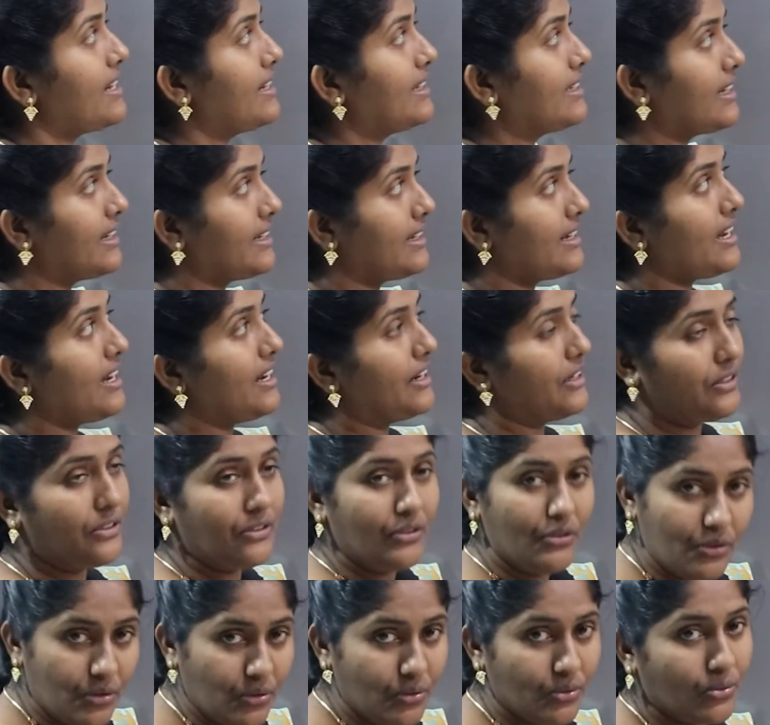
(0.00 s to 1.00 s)
Calcutta at
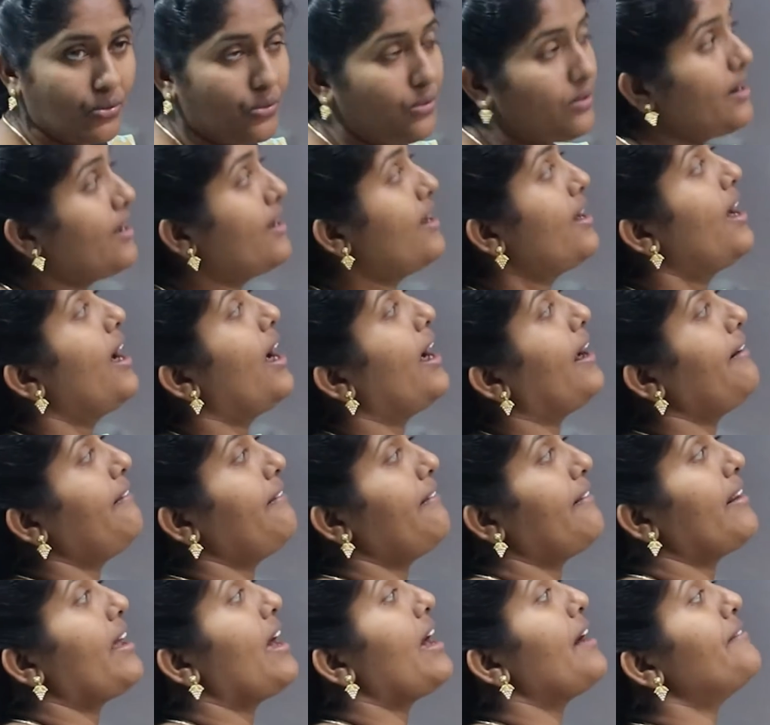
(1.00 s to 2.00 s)
noon
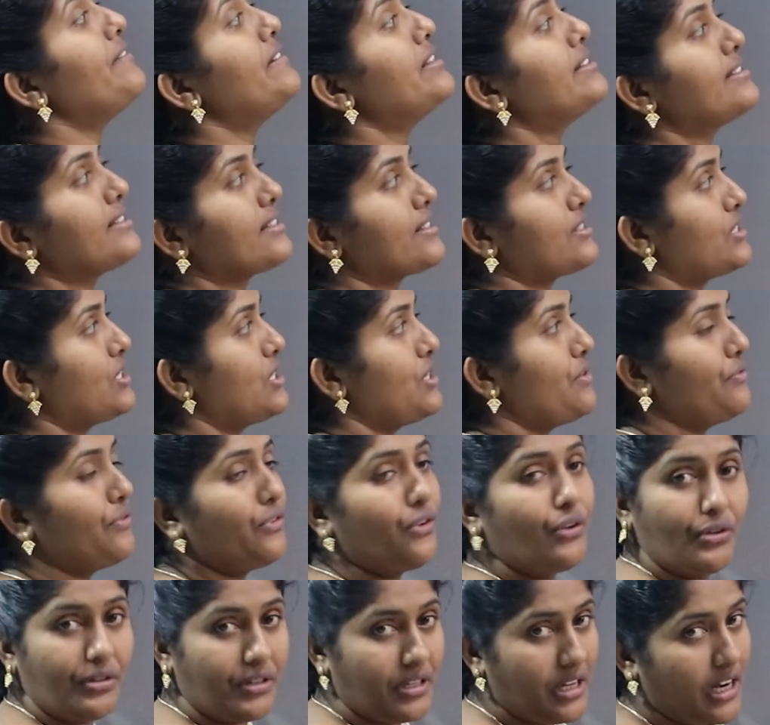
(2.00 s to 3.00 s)
and travels
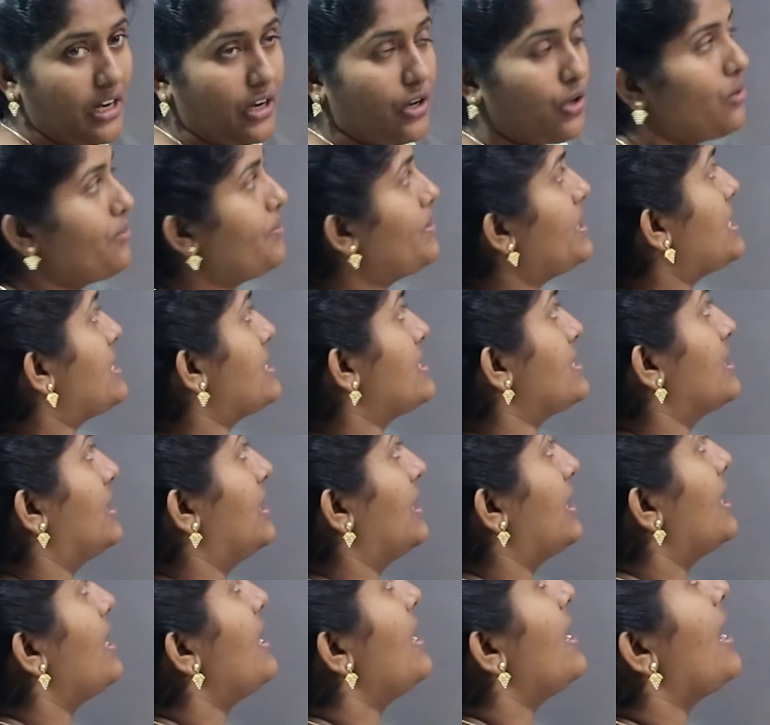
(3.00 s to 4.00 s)
64
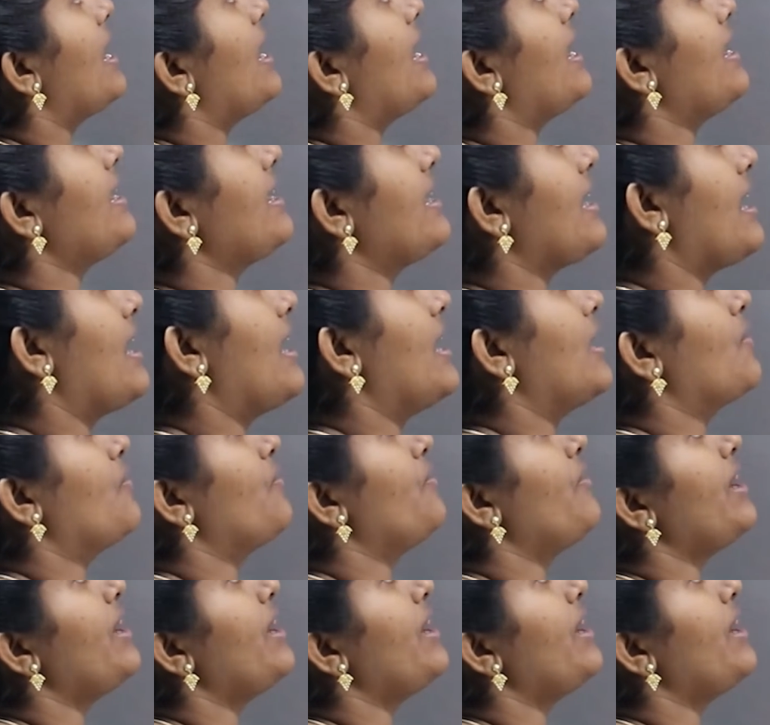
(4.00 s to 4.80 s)
km an hour.